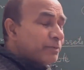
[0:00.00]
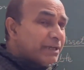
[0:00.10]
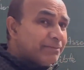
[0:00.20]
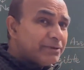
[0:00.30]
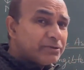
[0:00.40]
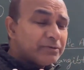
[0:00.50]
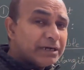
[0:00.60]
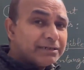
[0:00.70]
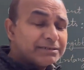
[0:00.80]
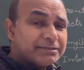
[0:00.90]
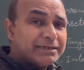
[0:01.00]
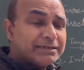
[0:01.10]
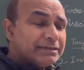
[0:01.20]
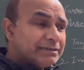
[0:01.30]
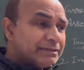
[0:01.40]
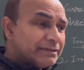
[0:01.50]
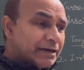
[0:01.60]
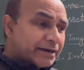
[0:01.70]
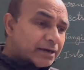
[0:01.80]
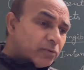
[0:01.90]
be able to understand
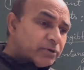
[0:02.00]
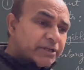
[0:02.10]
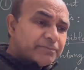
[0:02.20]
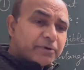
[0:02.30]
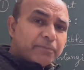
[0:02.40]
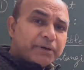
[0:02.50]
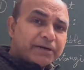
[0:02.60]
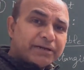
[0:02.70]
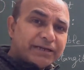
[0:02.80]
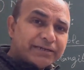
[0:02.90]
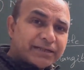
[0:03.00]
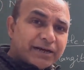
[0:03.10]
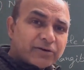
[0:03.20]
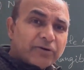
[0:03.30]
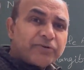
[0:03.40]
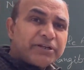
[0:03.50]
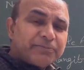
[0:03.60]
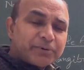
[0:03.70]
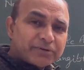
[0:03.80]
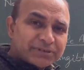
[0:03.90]
accounting properly and the
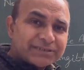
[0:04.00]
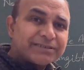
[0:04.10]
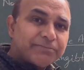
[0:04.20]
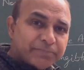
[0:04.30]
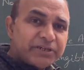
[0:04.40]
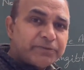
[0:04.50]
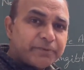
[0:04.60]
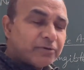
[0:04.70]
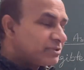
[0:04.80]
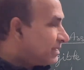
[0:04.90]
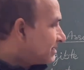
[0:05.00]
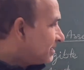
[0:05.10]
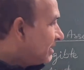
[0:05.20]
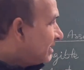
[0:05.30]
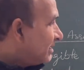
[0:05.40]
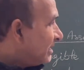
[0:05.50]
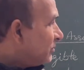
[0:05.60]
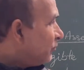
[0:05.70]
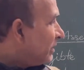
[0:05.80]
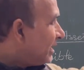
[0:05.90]
accounting process, complete process, then
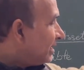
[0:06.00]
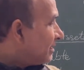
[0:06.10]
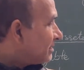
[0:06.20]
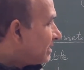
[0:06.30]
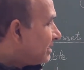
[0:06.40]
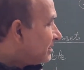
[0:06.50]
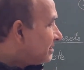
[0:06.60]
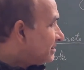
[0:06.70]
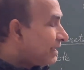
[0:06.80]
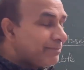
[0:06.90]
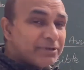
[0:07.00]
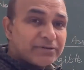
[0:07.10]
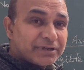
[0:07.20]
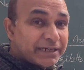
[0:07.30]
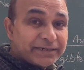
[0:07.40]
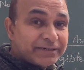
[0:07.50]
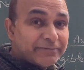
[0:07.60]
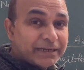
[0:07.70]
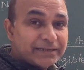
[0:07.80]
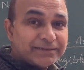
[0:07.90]
you will understand this debit or credit
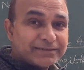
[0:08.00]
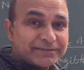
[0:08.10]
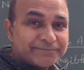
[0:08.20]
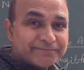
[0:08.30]
balance.